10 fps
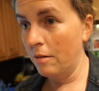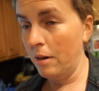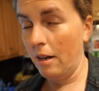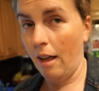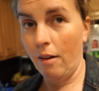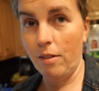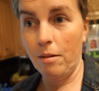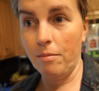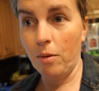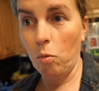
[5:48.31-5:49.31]
We can have
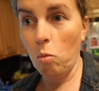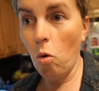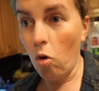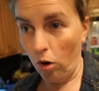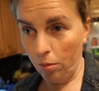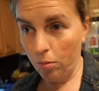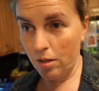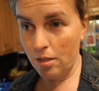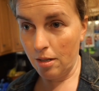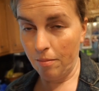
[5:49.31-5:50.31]
them warm
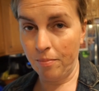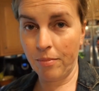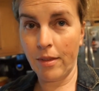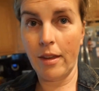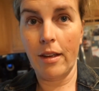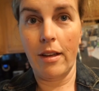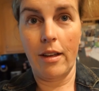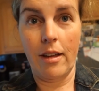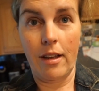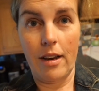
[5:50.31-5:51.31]
with some
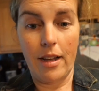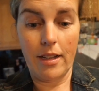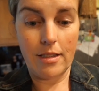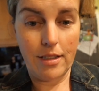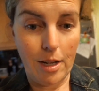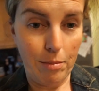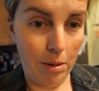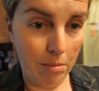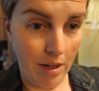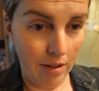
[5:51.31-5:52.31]
nice
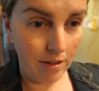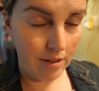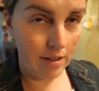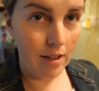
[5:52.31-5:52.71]
yummy milk.